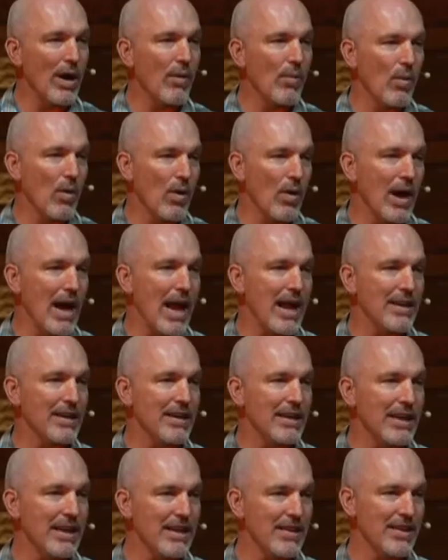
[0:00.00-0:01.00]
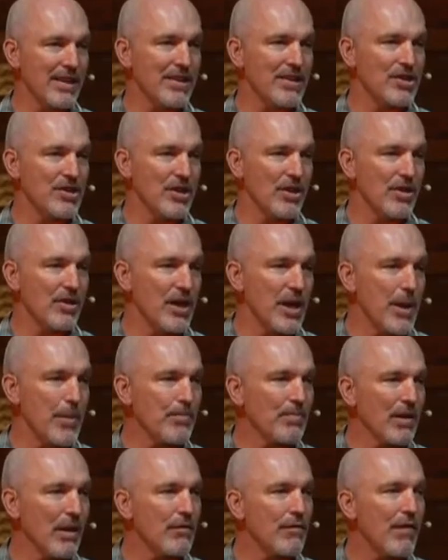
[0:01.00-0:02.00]
we're at in this journey.
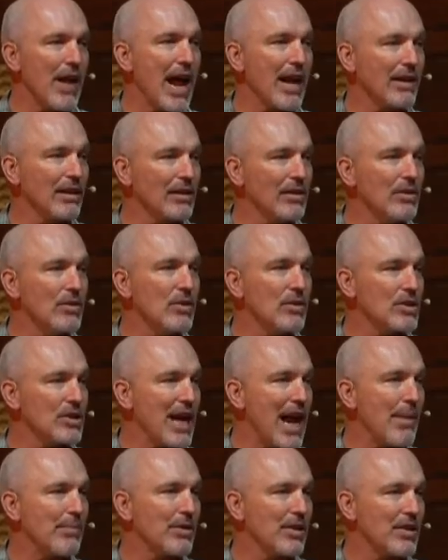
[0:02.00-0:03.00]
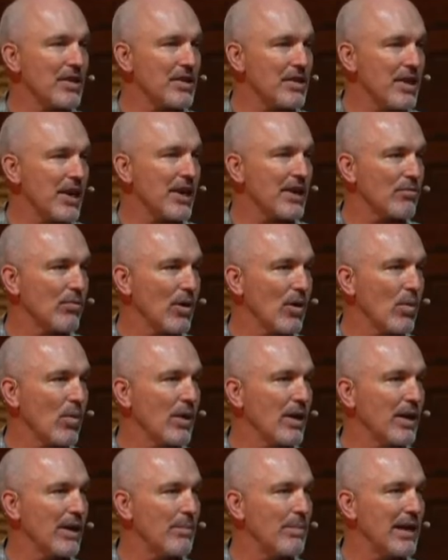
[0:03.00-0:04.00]
In fact, Luke chapter 6, where we're
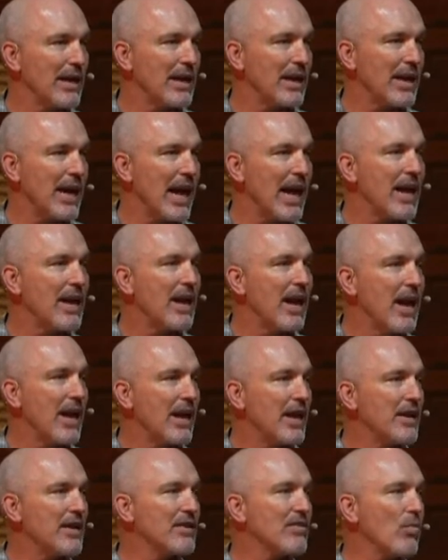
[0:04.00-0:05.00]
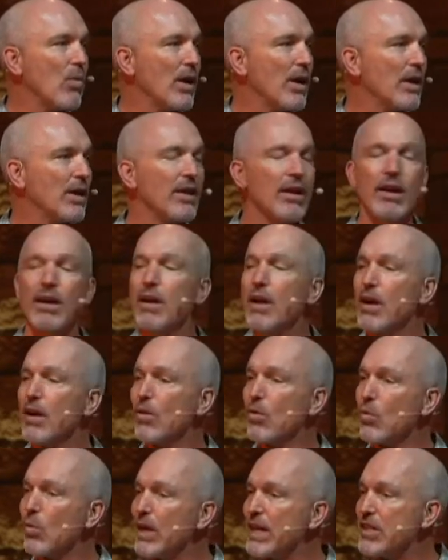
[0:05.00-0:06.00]
going to be today, is one of the
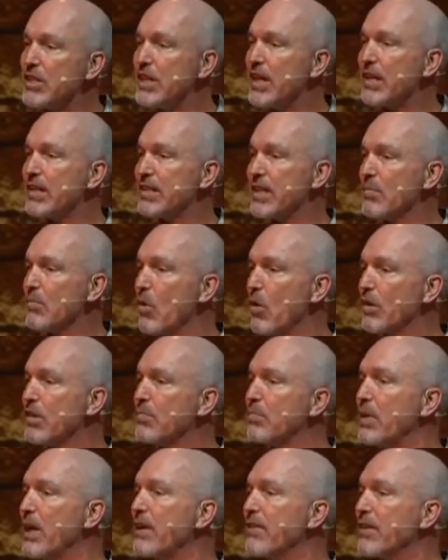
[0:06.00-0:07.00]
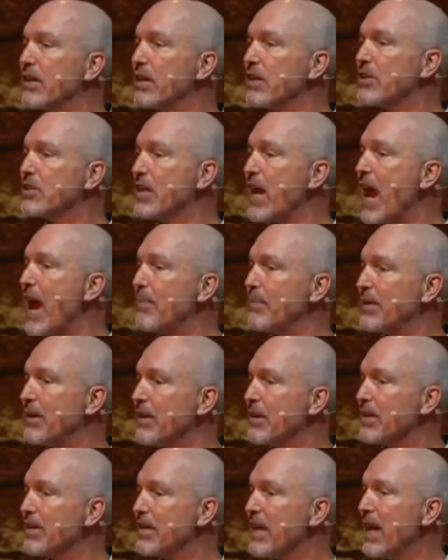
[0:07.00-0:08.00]
richest and most pivotal
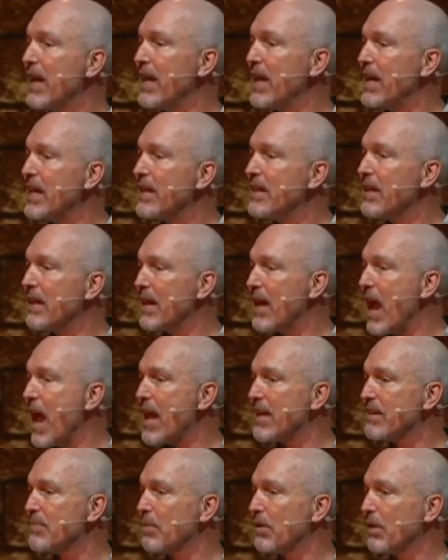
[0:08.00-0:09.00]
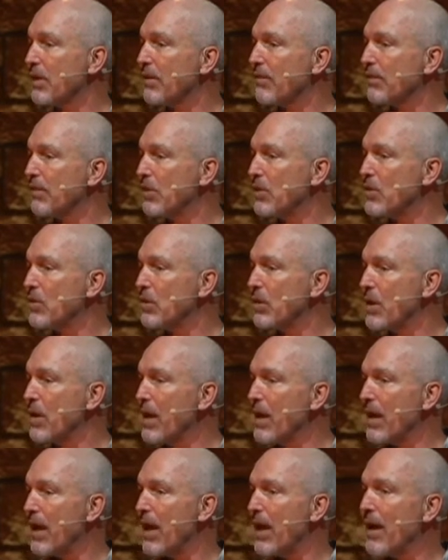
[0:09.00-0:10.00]
chapters in the Gospel of Luke.
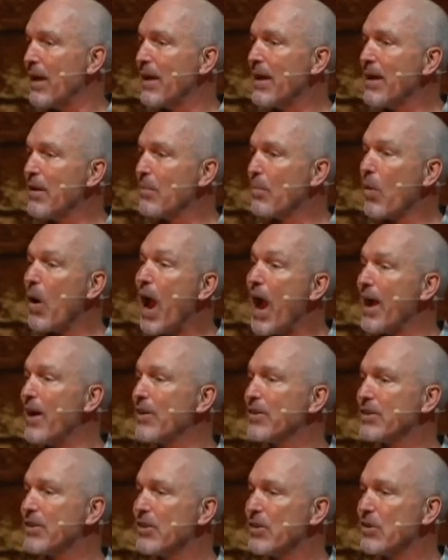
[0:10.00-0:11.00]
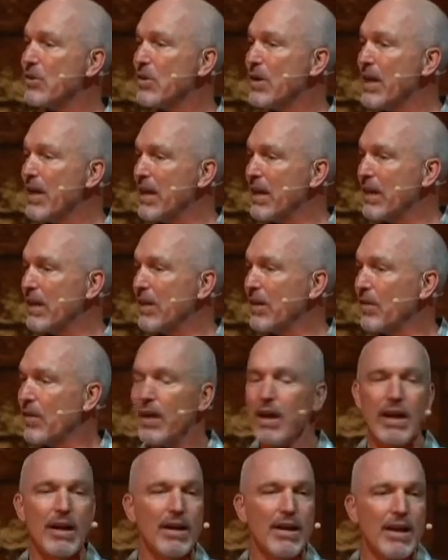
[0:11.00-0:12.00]
Uh, prior to you know
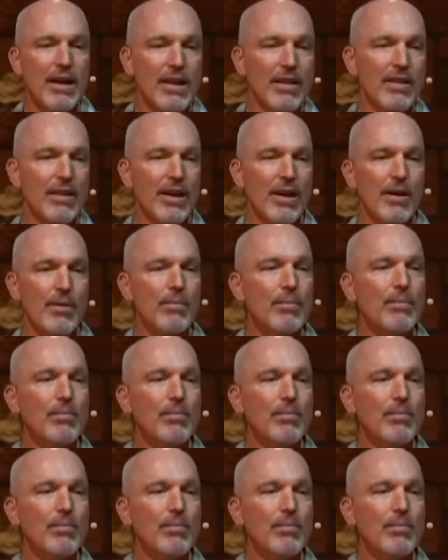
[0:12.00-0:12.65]
the, the